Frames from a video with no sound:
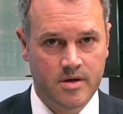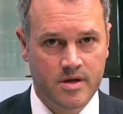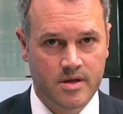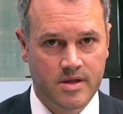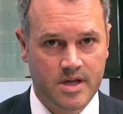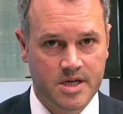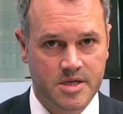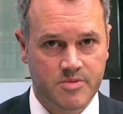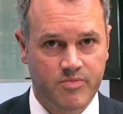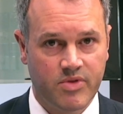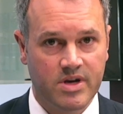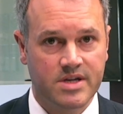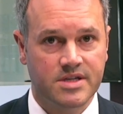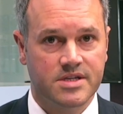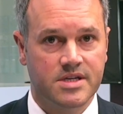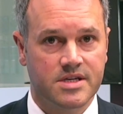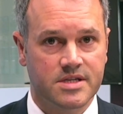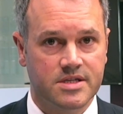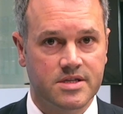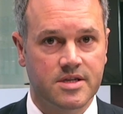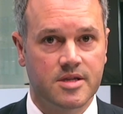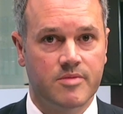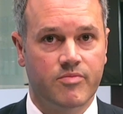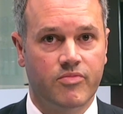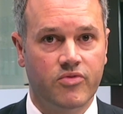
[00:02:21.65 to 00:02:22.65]
This brings us
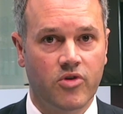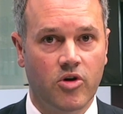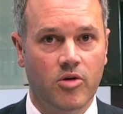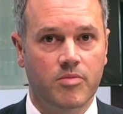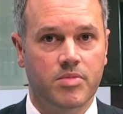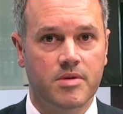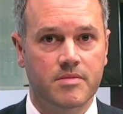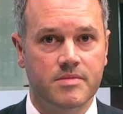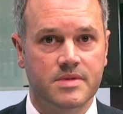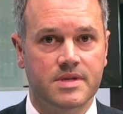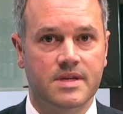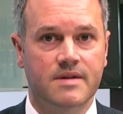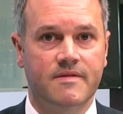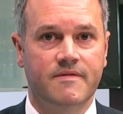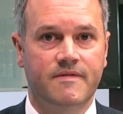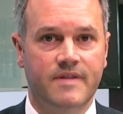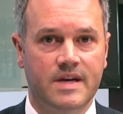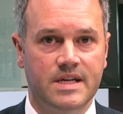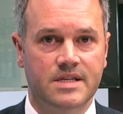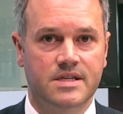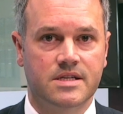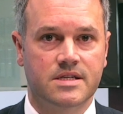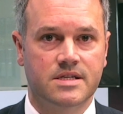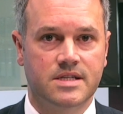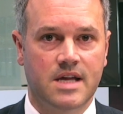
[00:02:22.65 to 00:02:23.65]
to the problem that
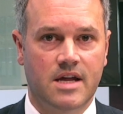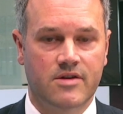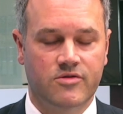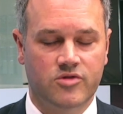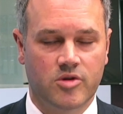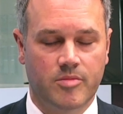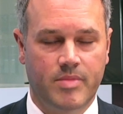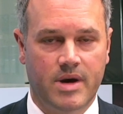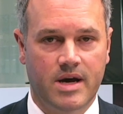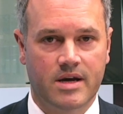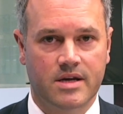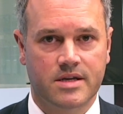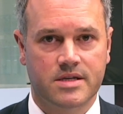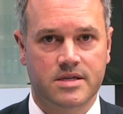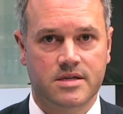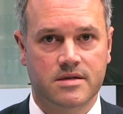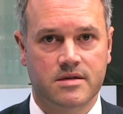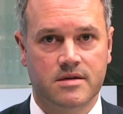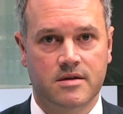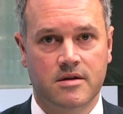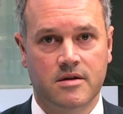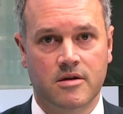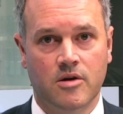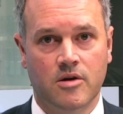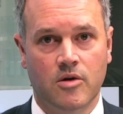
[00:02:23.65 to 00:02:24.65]
faces central banks.
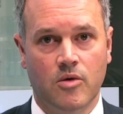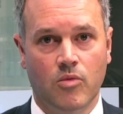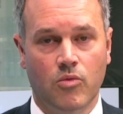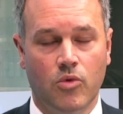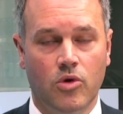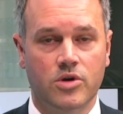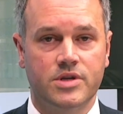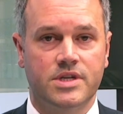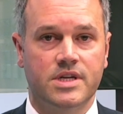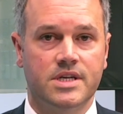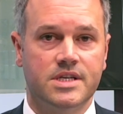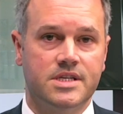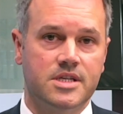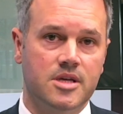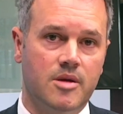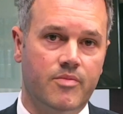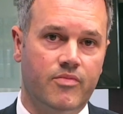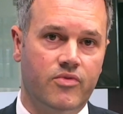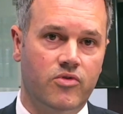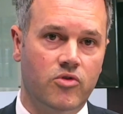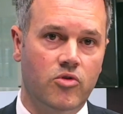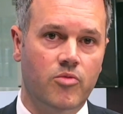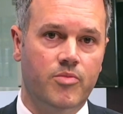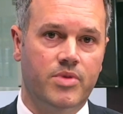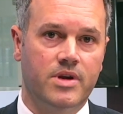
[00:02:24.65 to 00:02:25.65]
What is the
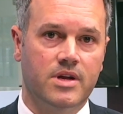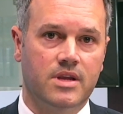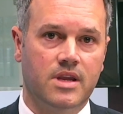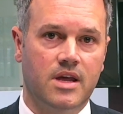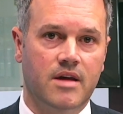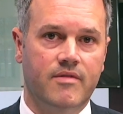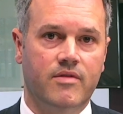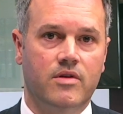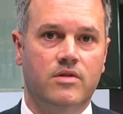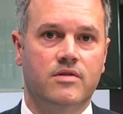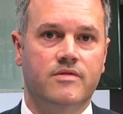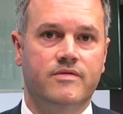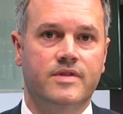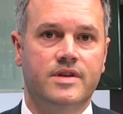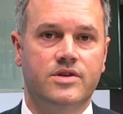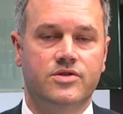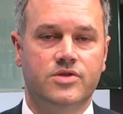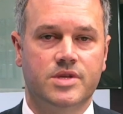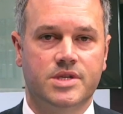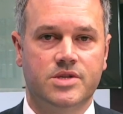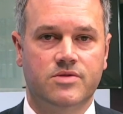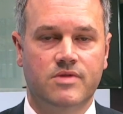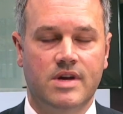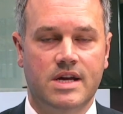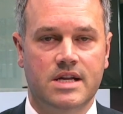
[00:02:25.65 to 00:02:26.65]
appropriate level of
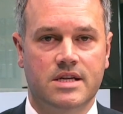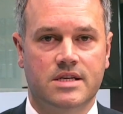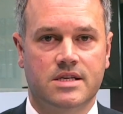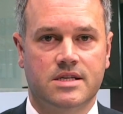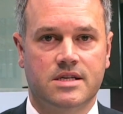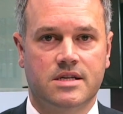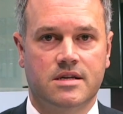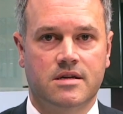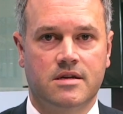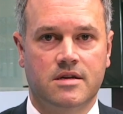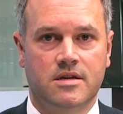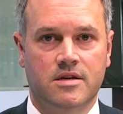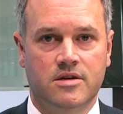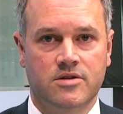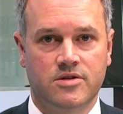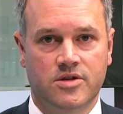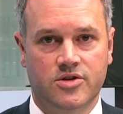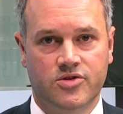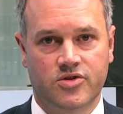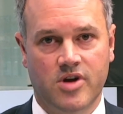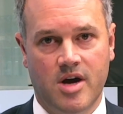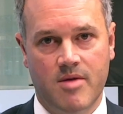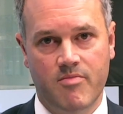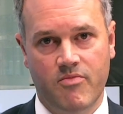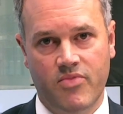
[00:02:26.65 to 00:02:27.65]
interest rates to
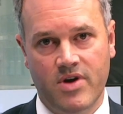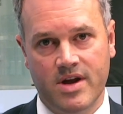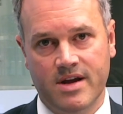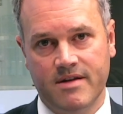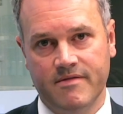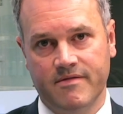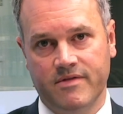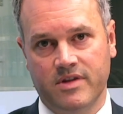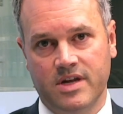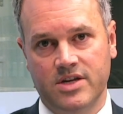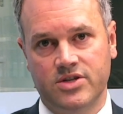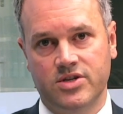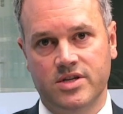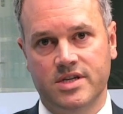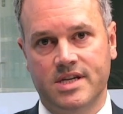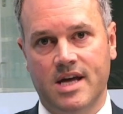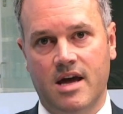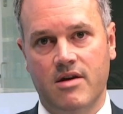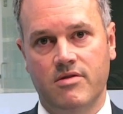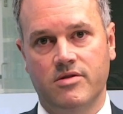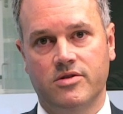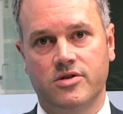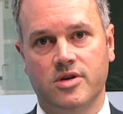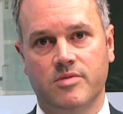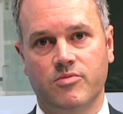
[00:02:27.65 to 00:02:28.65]
try and bring inflation
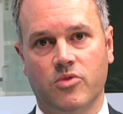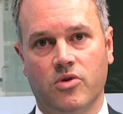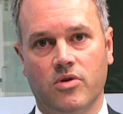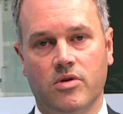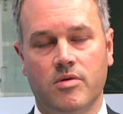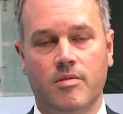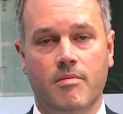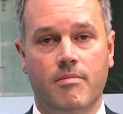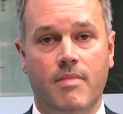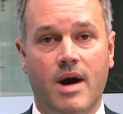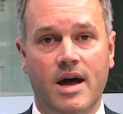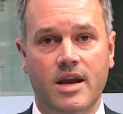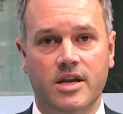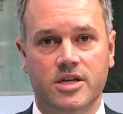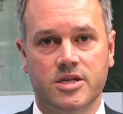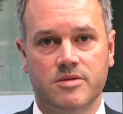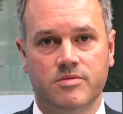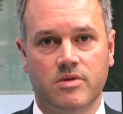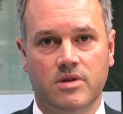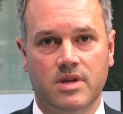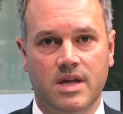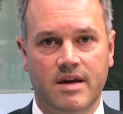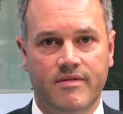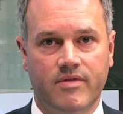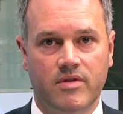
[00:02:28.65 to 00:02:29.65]
down to a more
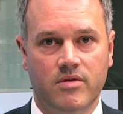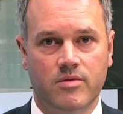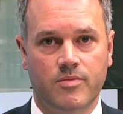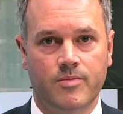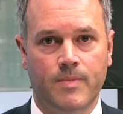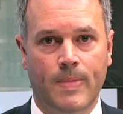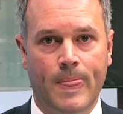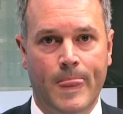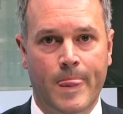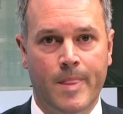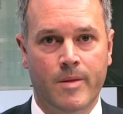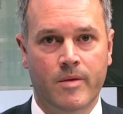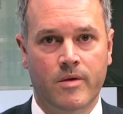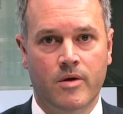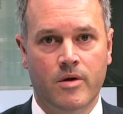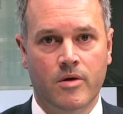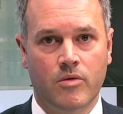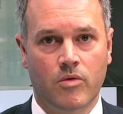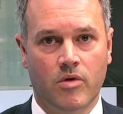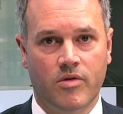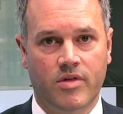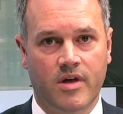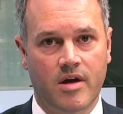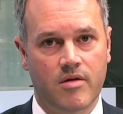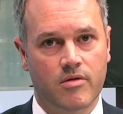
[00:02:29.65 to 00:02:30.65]
manageable level
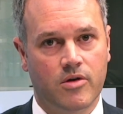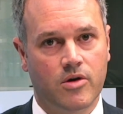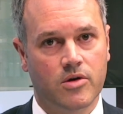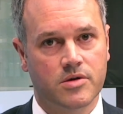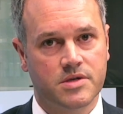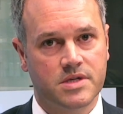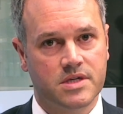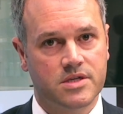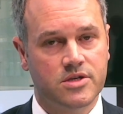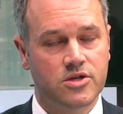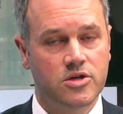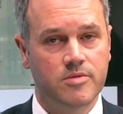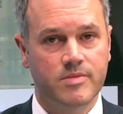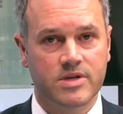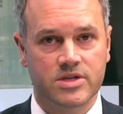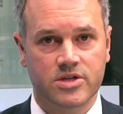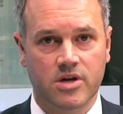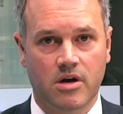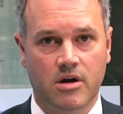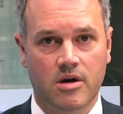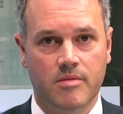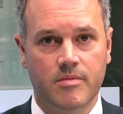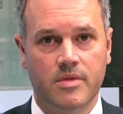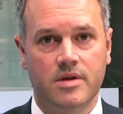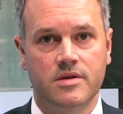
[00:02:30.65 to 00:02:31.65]
without causing too much
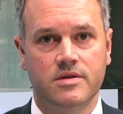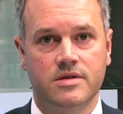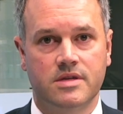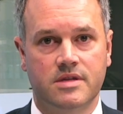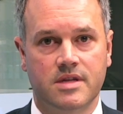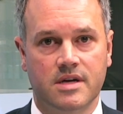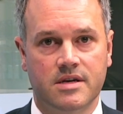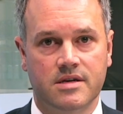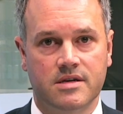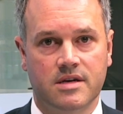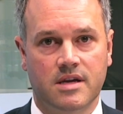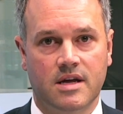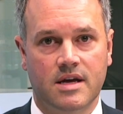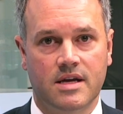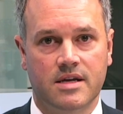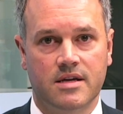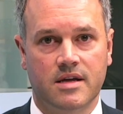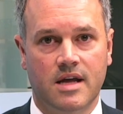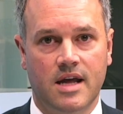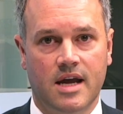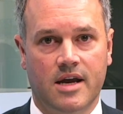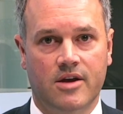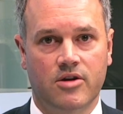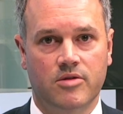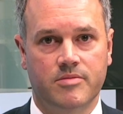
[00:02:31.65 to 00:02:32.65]
harm to the underlying
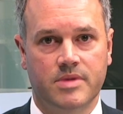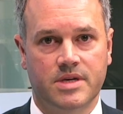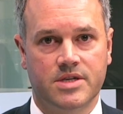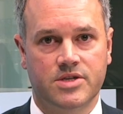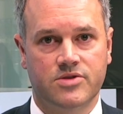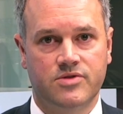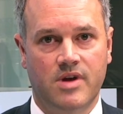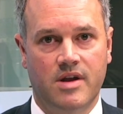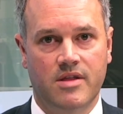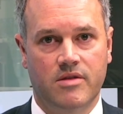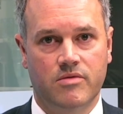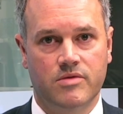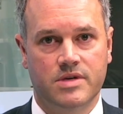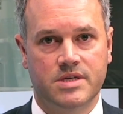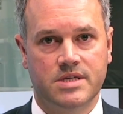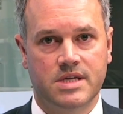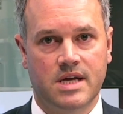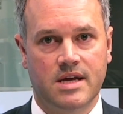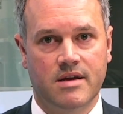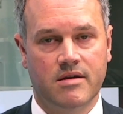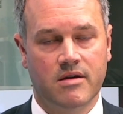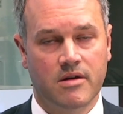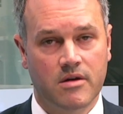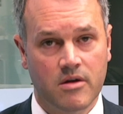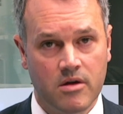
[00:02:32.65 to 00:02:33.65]
economic strength we're
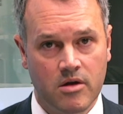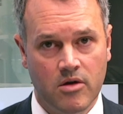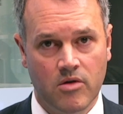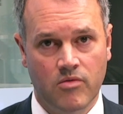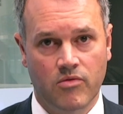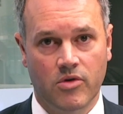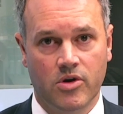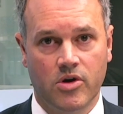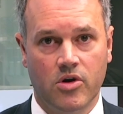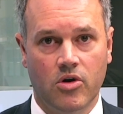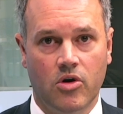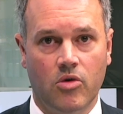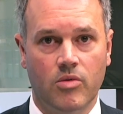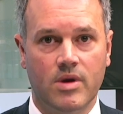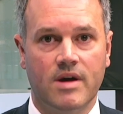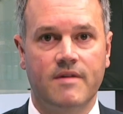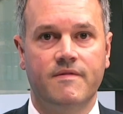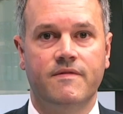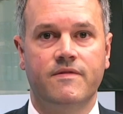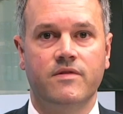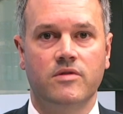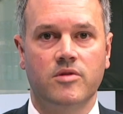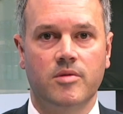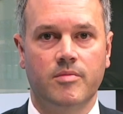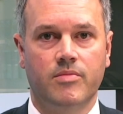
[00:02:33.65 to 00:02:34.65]
seeing? Recall, we have
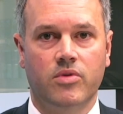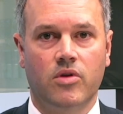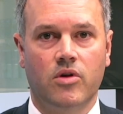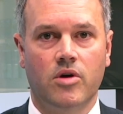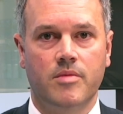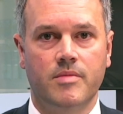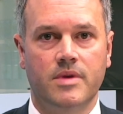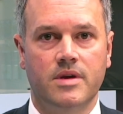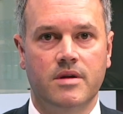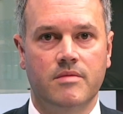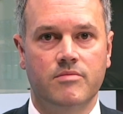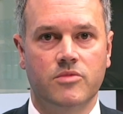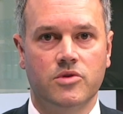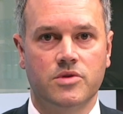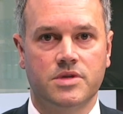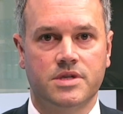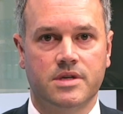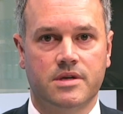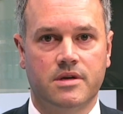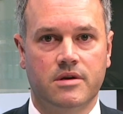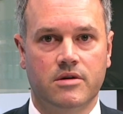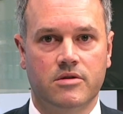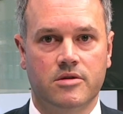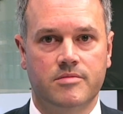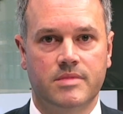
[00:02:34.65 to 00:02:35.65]
full employment in most
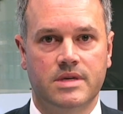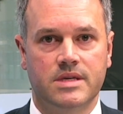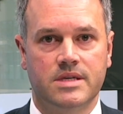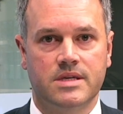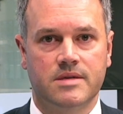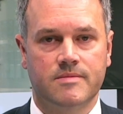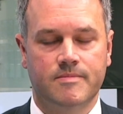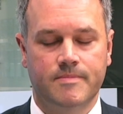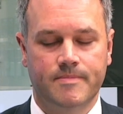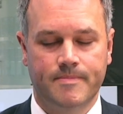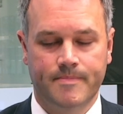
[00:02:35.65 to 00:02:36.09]
economies.